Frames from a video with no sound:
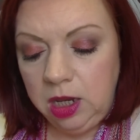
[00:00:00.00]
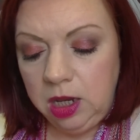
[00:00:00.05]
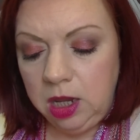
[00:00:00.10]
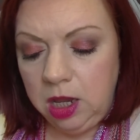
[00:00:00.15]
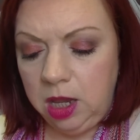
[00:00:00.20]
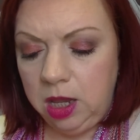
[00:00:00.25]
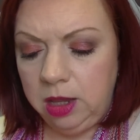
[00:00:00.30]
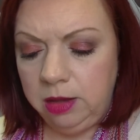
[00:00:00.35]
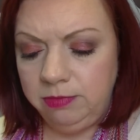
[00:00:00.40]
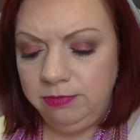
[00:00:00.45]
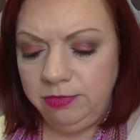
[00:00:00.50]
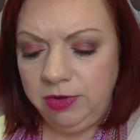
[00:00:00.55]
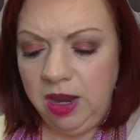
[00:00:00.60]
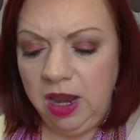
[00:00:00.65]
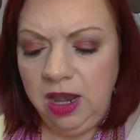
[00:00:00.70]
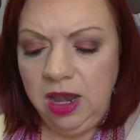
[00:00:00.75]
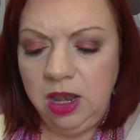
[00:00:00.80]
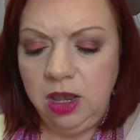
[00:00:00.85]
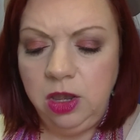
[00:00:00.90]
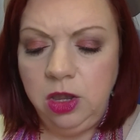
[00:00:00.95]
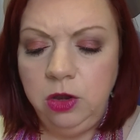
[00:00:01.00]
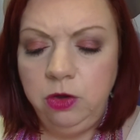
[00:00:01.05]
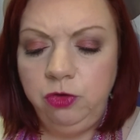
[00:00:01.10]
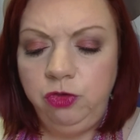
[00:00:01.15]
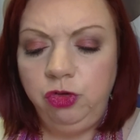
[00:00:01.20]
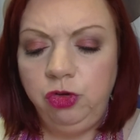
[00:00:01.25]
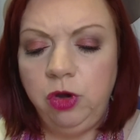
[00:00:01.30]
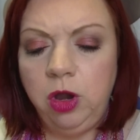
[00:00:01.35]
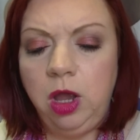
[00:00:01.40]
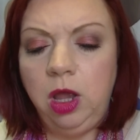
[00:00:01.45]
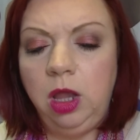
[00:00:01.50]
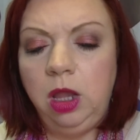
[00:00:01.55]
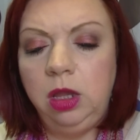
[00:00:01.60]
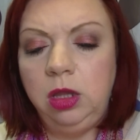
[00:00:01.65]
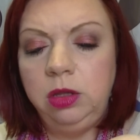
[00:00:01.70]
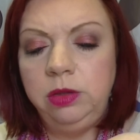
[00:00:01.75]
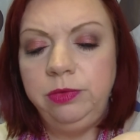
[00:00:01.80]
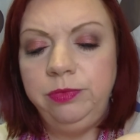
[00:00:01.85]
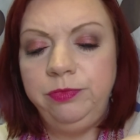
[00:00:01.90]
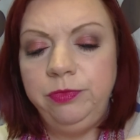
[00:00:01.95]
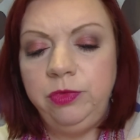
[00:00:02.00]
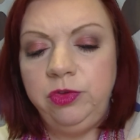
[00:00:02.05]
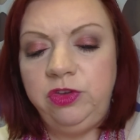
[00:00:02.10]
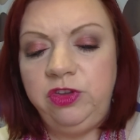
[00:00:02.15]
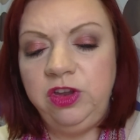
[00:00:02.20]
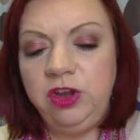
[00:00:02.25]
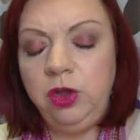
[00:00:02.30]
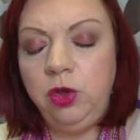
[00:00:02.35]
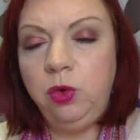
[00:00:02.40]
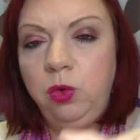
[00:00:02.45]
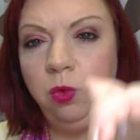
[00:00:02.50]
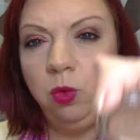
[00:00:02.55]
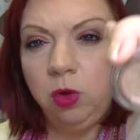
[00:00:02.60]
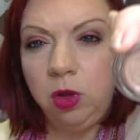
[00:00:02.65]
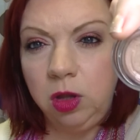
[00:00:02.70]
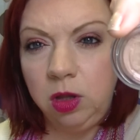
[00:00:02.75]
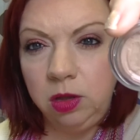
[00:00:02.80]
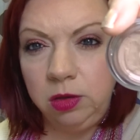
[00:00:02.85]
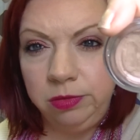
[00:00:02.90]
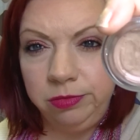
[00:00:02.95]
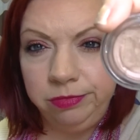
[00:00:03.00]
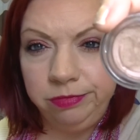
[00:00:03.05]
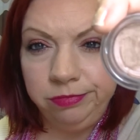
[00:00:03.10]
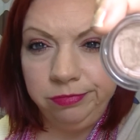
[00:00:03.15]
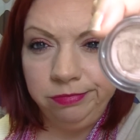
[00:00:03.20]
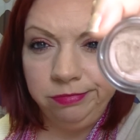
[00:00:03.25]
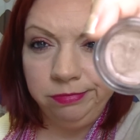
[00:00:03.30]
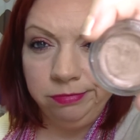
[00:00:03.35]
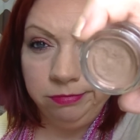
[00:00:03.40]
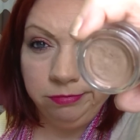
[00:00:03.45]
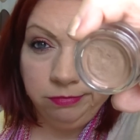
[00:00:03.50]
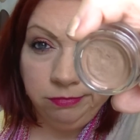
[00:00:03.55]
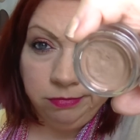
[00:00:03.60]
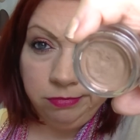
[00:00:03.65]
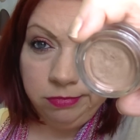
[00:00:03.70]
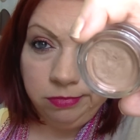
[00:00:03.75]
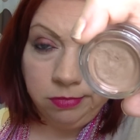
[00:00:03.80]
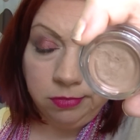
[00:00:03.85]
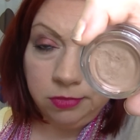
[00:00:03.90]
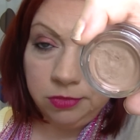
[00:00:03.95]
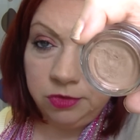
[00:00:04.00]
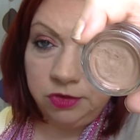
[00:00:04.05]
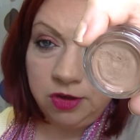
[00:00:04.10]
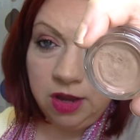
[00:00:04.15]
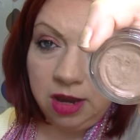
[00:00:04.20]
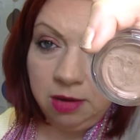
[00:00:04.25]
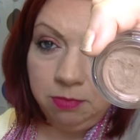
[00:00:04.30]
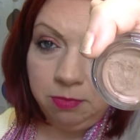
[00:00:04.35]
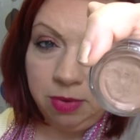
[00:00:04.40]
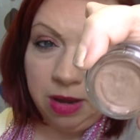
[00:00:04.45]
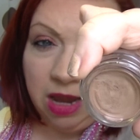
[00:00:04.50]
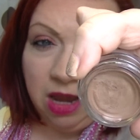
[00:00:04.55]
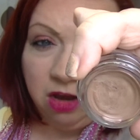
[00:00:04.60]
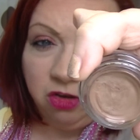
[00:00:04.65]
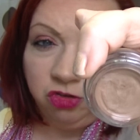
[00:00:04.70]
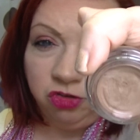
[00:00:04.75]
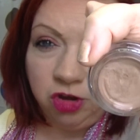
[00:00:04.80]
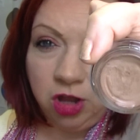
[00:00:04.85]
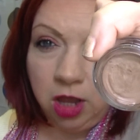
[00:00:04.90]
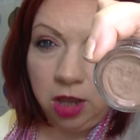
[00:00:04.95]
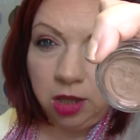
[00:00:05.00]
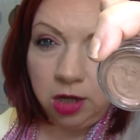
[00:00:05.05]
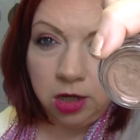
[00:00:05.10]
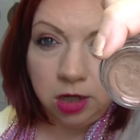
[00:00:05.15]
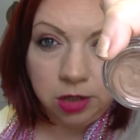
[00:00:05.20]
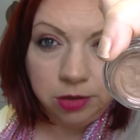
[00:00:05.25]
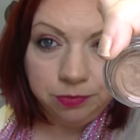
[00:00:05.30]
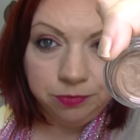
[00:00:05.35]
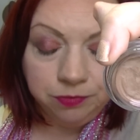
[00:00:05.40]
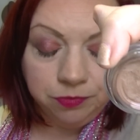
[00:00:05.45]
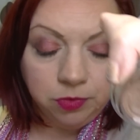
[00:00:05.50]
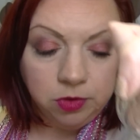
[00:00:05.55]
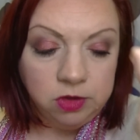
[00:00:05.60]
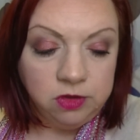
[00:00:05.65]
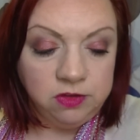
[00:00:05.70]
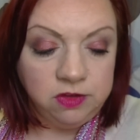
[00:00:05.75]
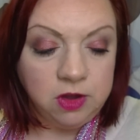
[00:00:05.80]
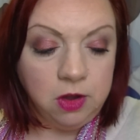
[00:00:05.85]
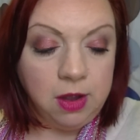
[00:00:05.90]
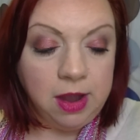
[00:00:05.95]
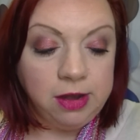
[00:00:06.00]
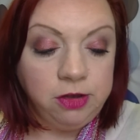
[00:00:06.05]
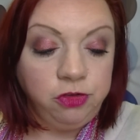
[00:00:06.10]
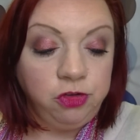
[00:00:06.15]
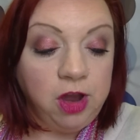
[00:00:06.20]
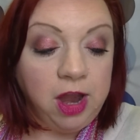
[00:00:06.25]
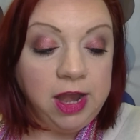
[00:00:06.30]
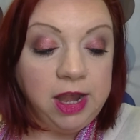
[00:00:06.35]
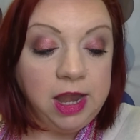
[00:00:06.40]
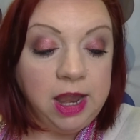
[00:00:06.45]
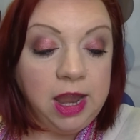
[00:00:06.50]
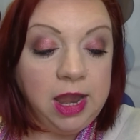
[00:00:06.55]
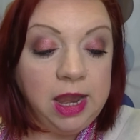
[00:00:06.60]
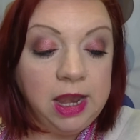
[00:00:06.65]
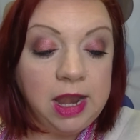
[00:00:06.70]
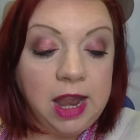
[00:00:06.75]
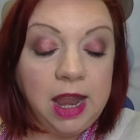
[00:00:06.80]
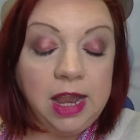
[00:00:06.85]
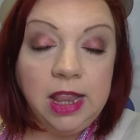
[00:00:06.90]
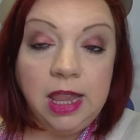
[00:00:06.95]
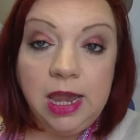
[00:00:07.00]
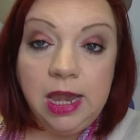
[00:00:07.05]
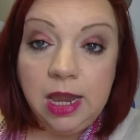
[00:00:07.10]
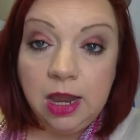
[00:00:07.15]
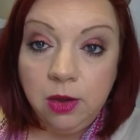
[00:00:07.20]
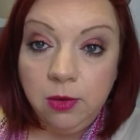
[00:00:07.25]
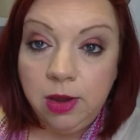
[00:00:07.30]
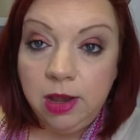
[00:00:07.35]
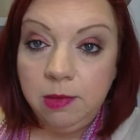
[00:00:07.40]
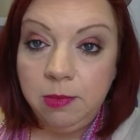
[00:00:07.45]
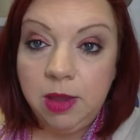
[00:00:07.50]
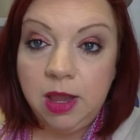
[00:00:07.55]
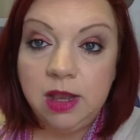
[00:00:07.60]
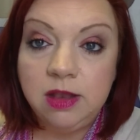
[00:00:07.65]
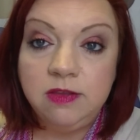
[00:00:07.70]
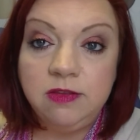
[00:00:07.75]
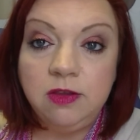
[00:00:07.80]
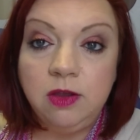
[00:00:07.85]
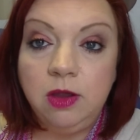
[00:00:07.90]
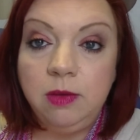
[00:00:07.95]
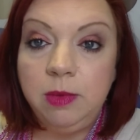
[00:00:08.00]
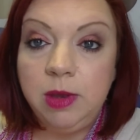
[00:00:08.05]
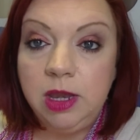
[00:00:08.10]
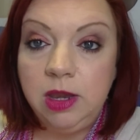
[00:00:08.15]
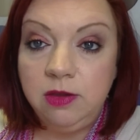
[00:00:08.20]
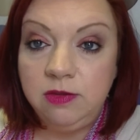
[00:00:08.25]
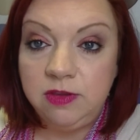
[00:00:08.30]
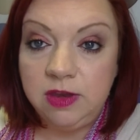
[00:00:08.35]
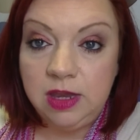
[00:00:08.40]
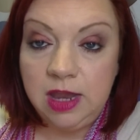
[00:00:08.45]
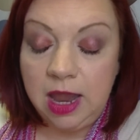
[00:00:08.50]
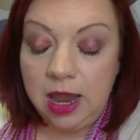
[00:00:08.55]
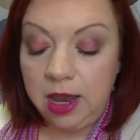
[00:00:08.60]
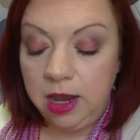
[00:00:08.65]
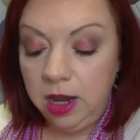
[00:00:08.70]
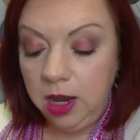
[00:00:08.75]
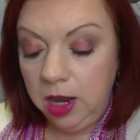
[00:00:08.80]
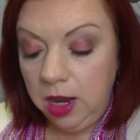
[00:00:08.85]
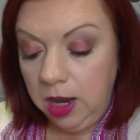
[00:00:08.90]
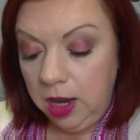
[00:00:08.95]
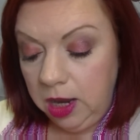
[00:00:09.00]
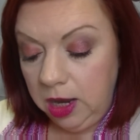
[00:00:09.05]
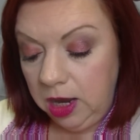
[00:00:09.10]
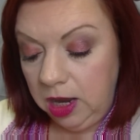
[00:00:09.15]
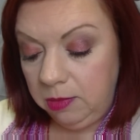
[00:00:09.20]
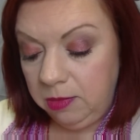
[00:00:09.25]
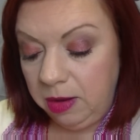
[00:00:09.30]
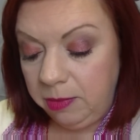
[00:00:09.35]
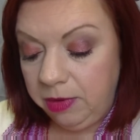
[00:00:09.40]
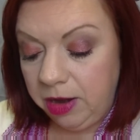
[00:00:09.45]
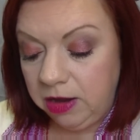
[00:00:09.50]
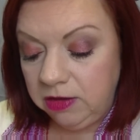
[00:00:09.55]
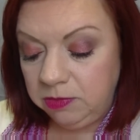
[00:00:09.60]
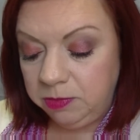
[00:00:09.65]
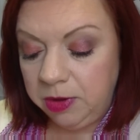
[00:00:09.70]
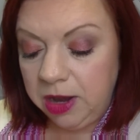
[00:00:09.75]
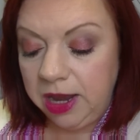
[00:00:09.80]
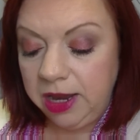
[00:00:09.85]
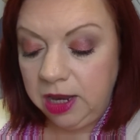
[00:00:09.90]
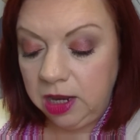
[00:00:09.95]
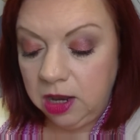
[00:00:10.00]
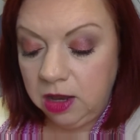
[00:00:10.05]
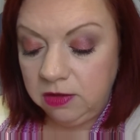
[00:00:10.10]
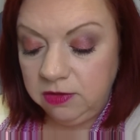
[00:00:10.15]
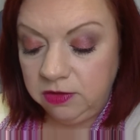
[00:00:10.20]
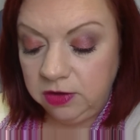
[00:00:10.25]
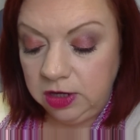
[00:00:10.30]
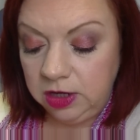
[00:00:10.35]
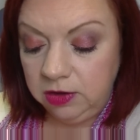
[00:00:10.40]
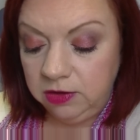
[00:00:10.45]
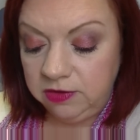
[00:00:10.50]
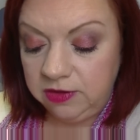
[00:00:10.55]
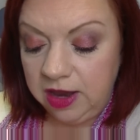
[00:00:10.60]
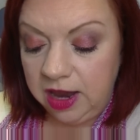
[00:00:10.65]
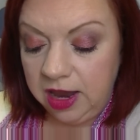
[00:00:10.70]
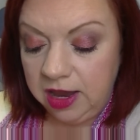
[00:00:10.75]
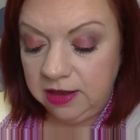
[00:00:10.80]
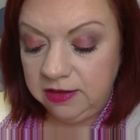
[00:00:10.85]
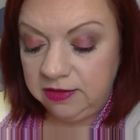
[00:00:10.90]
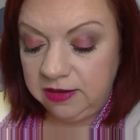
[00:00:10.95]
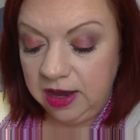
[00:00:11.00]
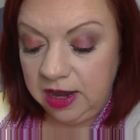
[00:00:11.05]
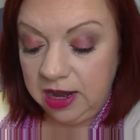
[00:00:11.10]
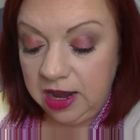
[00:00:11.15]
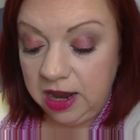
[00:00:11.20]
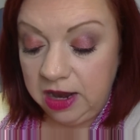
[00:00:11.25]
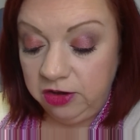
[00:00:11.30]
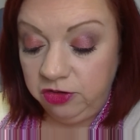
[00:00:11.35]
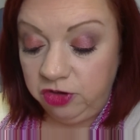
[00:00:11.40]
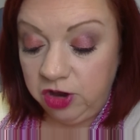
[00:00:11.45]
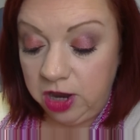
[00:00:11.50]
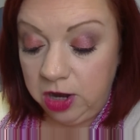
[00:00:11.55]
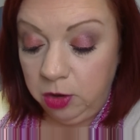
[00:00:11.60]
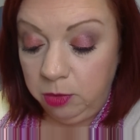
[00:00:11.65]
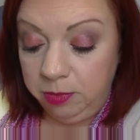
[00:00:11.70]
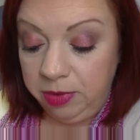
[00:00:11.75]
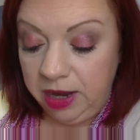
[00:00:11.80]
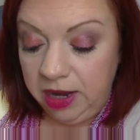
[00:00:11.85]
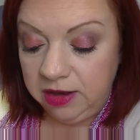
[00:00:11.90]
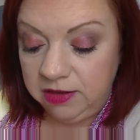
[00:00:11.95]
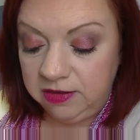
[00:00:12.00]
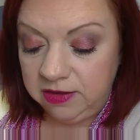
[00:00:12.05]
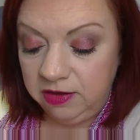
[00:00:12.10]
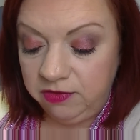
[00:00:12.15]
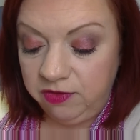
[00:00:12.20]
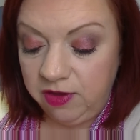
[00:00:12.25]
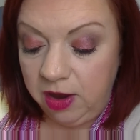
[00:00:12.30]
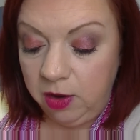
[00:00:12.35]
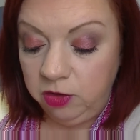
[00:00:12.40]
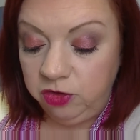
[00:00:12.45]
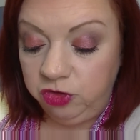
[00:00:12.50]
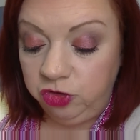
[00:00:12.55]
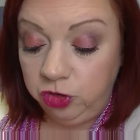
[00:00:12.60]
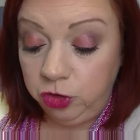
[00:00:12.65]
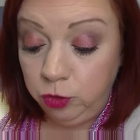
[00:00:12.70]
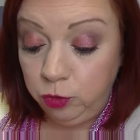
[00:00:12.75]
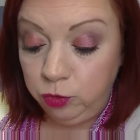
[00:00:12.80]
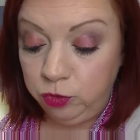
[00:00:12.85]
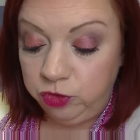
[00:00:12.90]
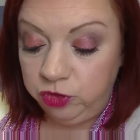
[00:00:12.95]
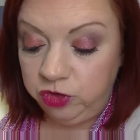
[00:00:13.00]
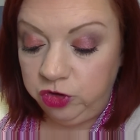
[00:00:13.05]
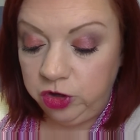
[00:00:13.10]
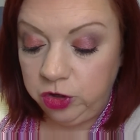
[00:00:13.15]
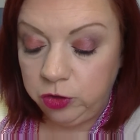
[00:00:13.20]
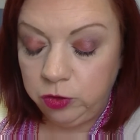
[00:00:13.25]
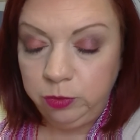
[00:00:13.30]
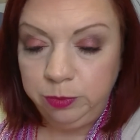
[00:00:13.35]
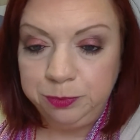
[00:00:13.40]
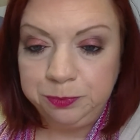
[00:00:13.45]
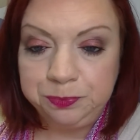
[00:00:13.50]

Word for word: um, kind of neutral to cool type beige color. So I tried it and I like it quite a bit. So I've been using that in my brows, but I can also use it as an eyeshadow base if I choose to.